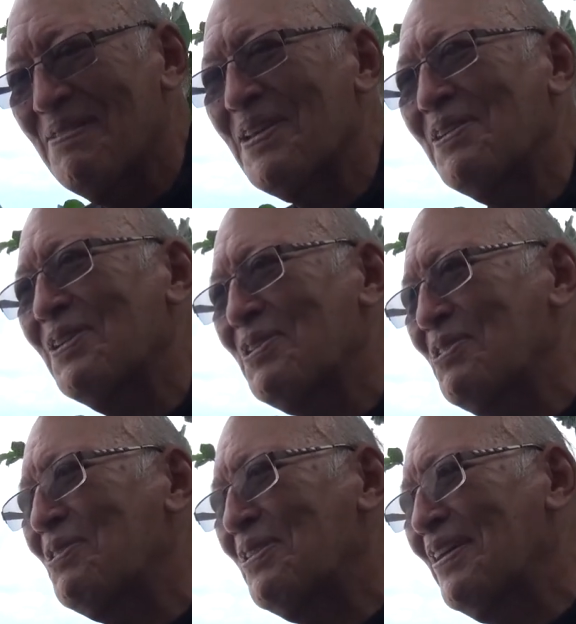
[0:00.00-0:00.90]
because
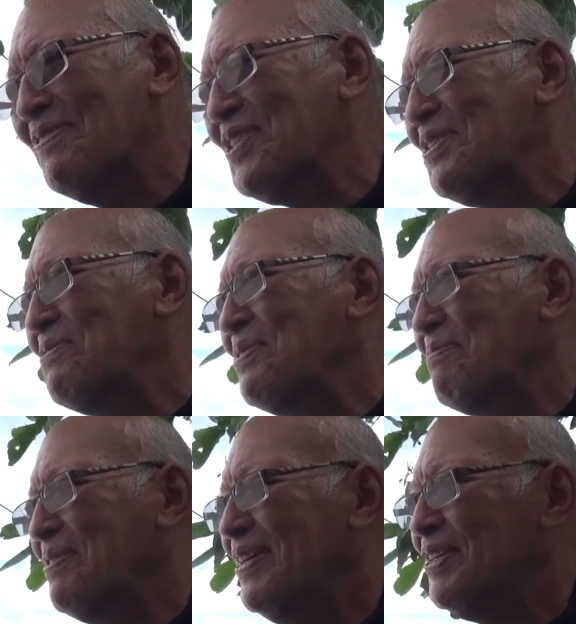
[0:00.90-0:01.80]
you all have stood
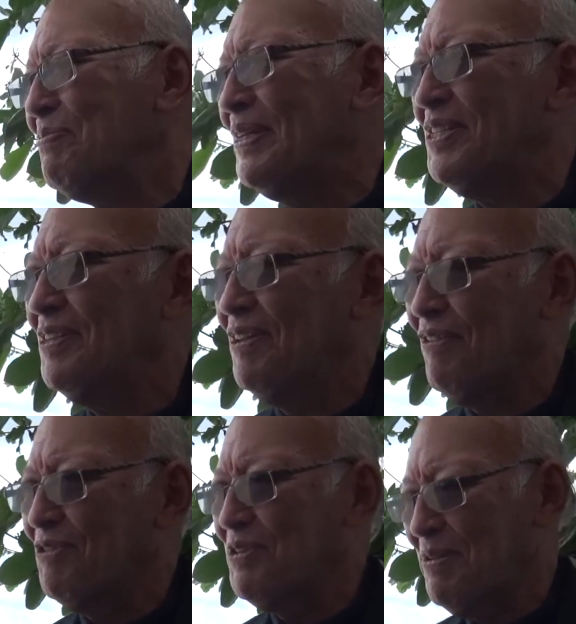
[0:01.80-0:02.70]
with me, especially
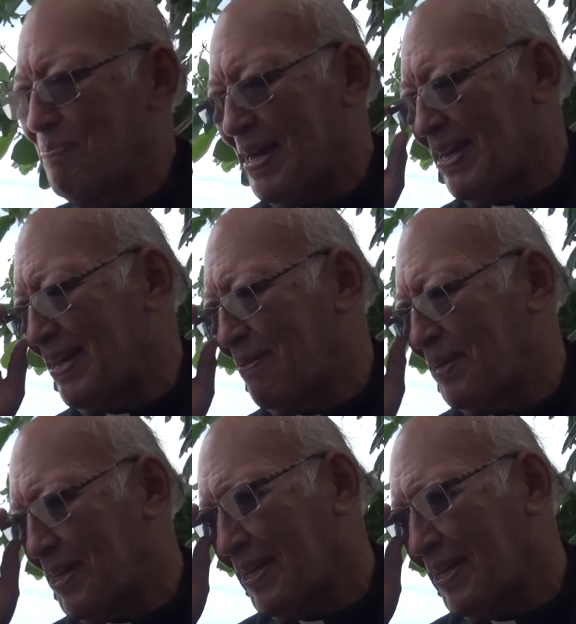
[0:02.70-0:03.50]
through the pandemic.